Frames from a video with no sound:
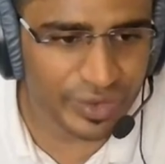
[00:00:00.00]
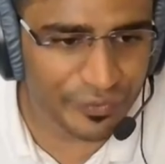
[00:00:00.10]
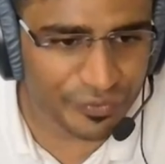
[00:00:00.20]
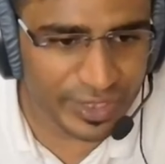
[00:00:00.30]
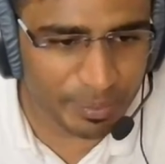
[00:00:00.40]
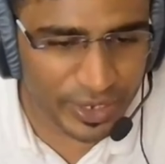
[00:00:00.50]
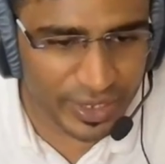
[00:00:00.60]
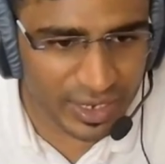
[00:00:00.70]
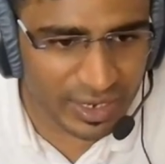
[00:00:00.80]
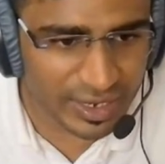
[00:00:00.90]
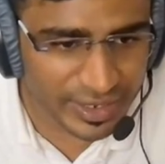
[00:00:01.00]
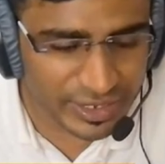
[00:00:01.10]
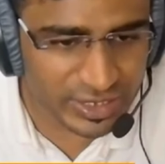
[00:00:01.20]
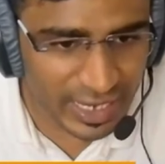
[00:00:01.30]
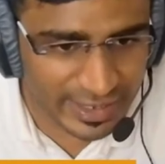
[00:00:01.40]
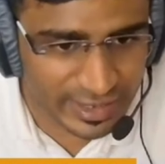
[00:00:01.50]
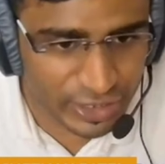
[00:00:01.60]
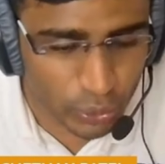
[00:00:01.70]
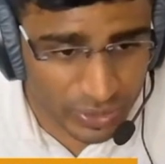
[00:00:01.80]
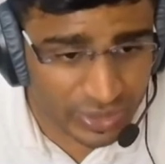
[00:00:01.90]
this particular condition
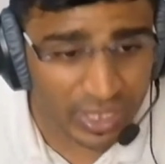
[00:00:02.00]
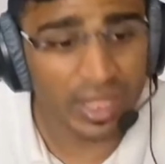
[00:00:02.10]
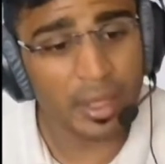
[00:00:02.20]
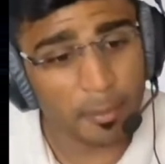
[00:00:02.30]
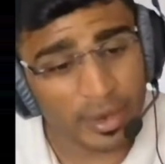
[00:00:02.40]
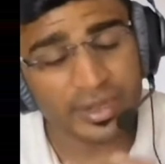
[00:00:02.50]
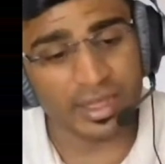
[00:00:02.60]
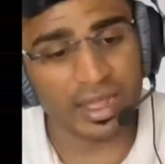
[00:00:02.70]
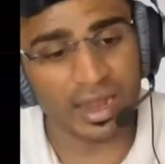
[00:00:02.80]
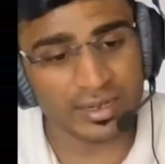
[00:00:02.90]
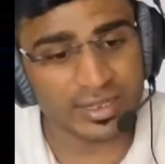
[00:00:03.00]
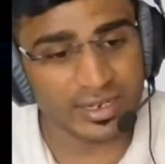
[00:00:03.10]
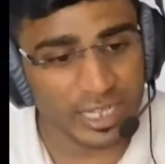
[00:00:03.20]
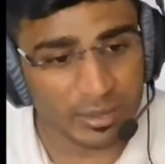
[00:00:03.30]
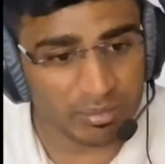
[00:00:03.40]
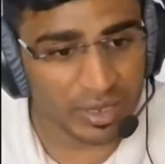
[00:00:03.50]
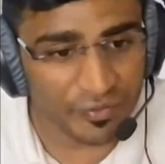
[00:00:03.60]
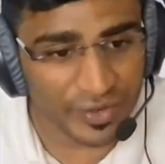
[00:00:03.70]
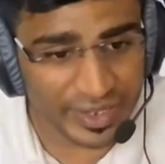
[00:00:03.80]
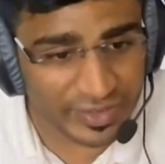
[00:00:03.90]
executes, but at the time if
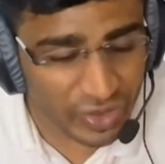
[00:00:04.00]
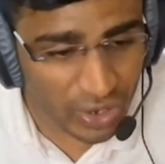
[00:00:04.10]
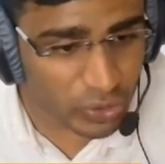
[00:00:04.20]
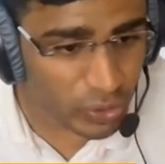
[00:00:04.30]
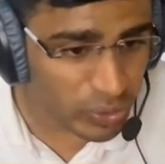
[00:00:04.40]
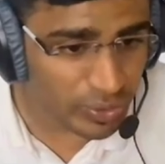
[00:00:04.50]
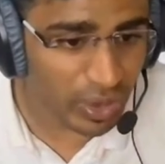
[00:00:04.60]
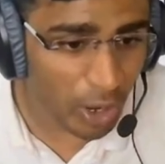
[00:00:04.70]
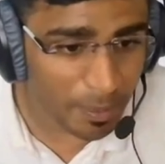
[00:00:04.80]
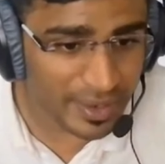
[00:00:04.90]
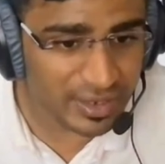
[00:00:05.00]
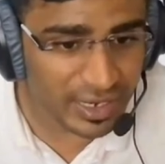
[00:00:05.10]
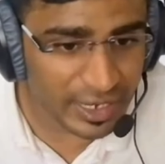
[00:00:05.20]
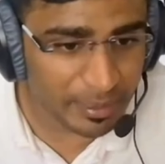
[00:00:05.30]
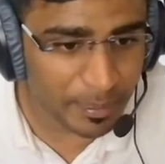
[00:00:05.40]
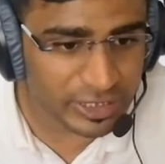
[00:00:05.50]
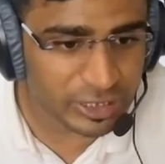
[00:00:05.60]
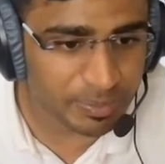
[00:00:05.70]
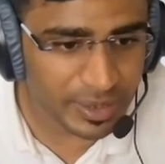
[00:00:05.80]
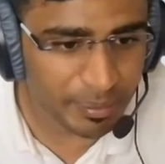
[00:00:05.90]
it is not true, obviously it
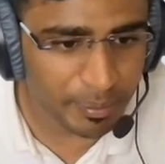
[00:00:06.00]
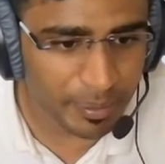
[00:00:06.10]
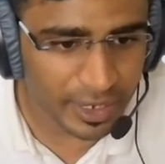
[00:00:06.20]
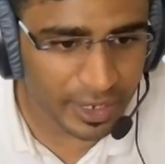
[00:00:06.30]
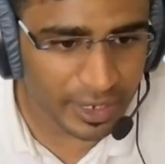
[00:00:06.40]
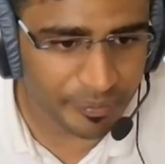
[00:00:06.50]
must be prime.